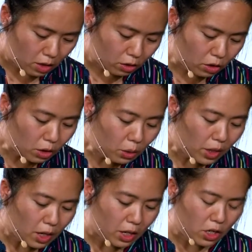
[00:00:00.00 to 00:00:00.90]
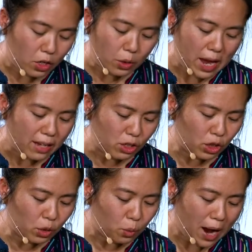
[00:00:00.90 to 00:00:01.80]
And also, you know,
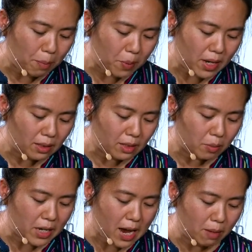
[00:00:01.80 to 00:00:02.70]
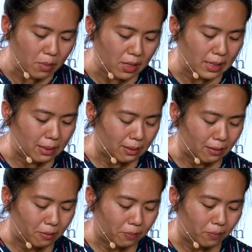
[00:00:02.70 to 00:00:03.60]
as you're wrapping, sometimes
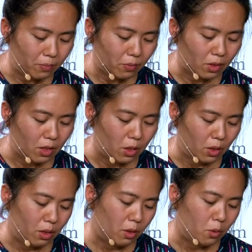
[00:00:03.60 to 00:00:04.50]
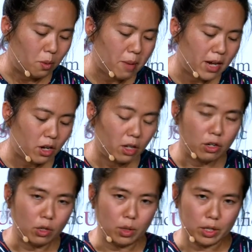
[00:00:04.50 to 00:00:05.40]
like we might
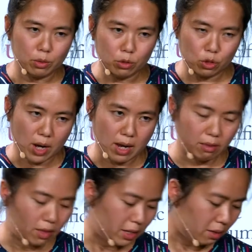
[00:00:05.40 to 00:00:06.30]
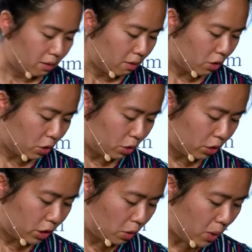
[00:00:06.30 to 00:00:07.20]
not know our own strength, like the
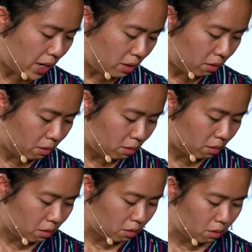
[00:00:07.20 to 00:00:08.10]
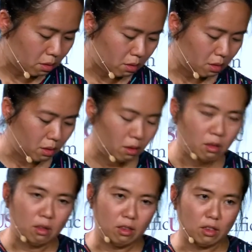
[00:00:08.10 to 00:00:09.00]
earlier one,
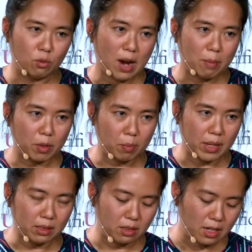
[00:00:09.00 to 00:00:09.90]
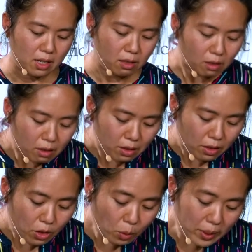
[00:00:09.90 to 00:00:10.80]
the wrapper busted.
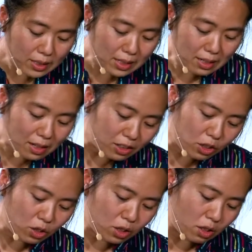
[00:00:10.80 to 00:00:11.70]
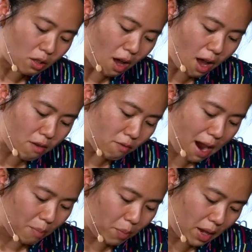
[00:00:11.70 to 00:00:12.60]
No big deal. You just
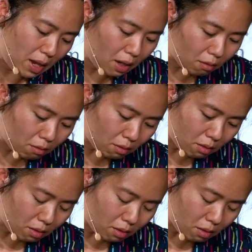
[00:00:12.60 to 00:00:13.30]
unwrap it,